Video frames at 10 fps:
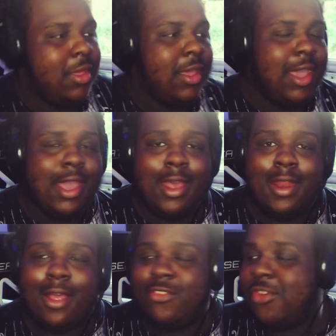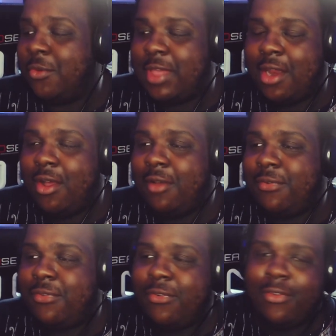and I'll show that
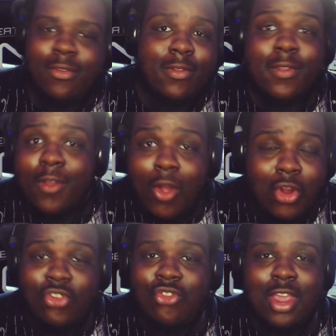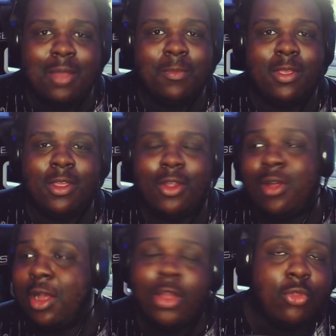off on stream. You know,
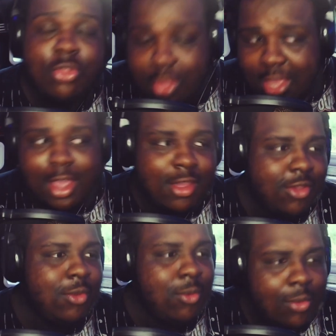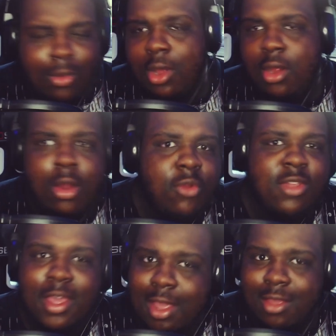I'll go, thank you, oh,
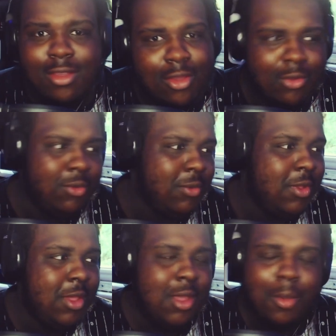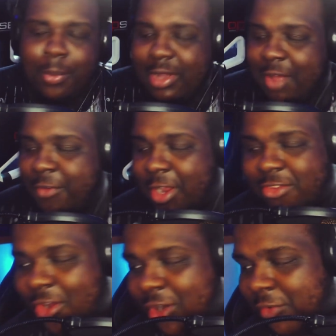thank you. Pull off a
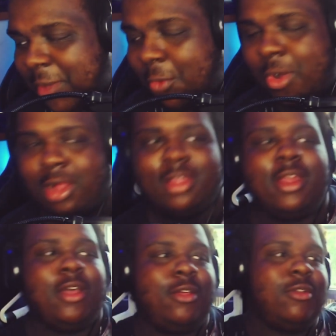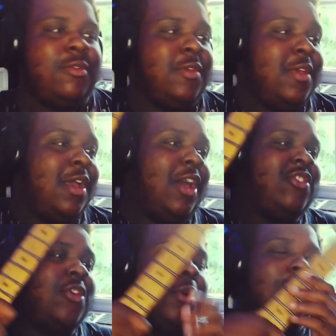guitar from my wall and I'll
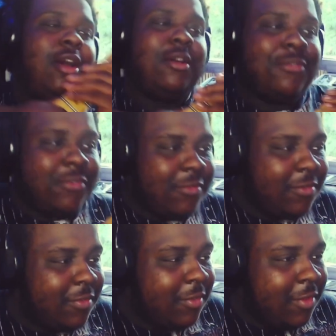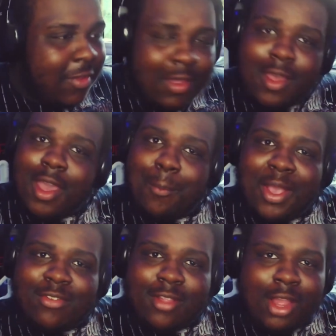show it off and
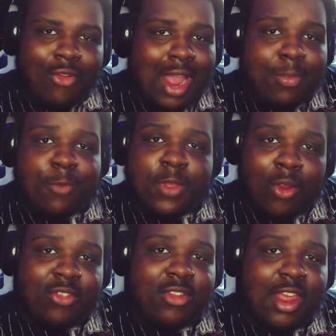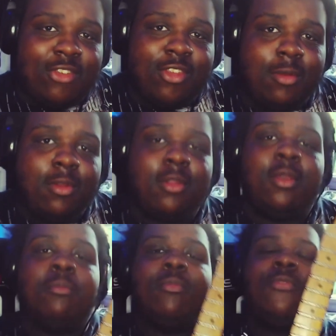basically grab the viewer's attention
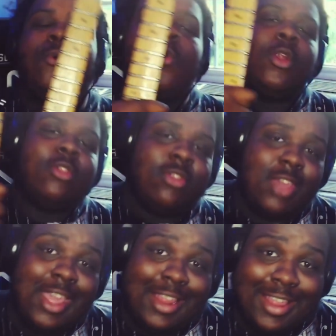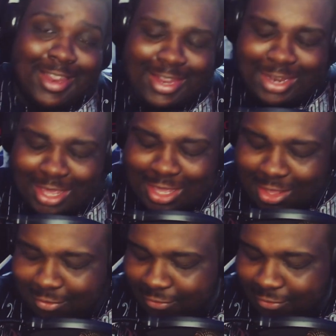before they leave.